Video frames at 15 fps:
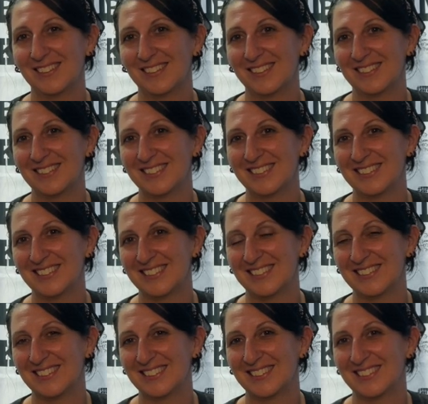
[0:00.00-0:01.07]

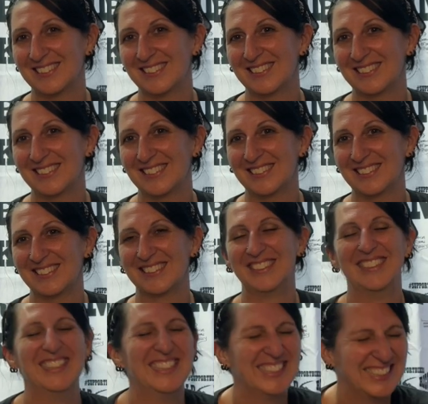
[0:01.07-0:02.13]

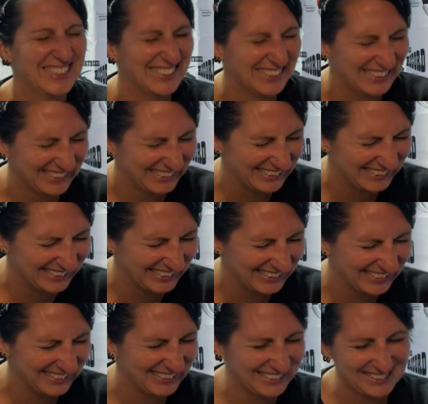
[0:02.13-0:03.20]

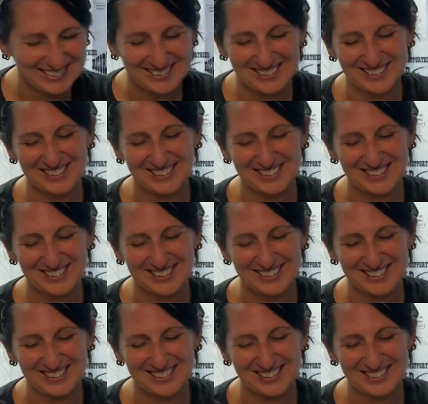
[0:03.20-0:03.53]
No words are spoken by the person on screen.